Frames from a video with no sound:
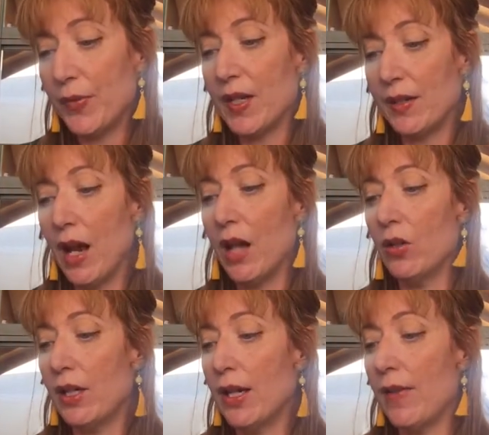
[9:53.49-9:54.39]
to start
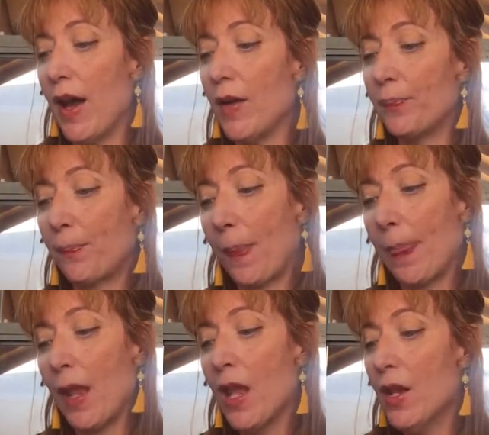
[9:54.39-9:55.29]
looking at that.
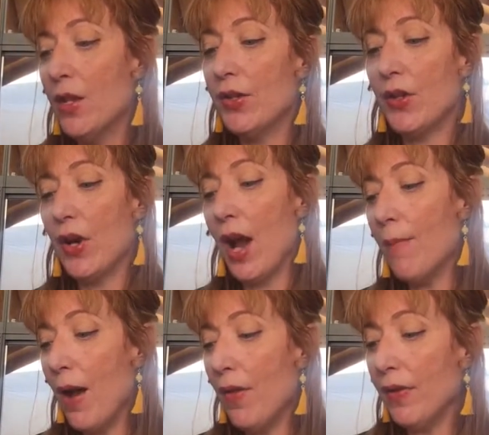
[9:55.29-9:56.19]
So a
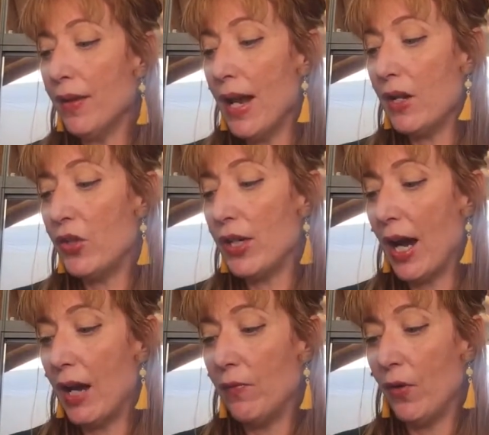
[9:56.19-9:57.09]
month later, she
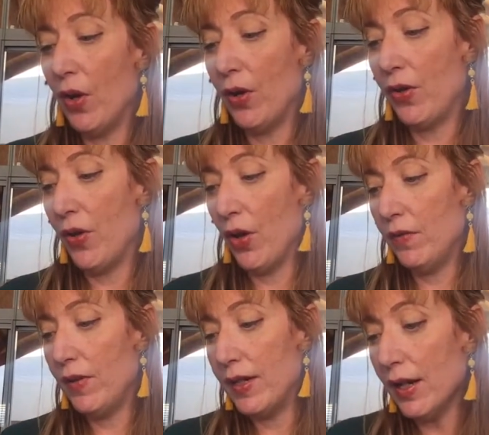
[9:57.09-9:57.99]
came for her
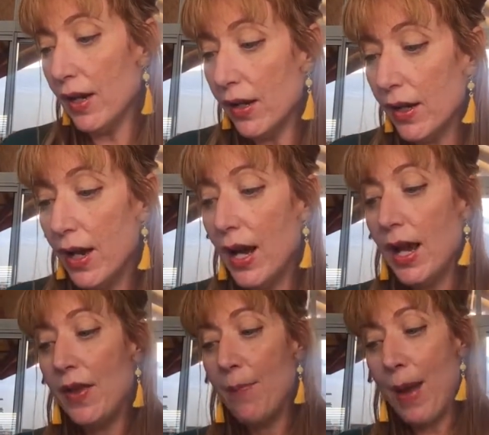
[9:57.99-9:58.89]
third visit,
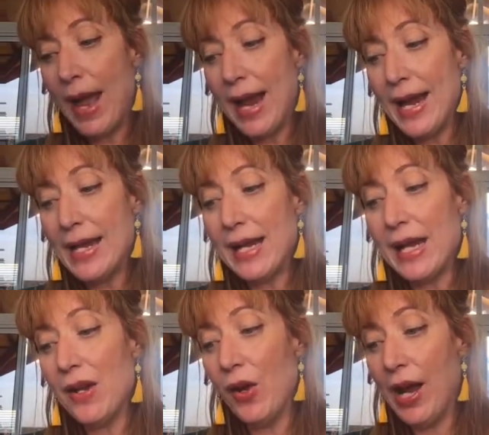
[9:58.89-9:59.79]
The pain
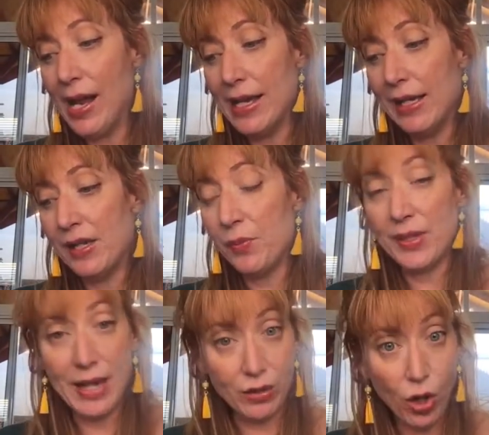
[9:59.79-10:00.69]
in her hands was now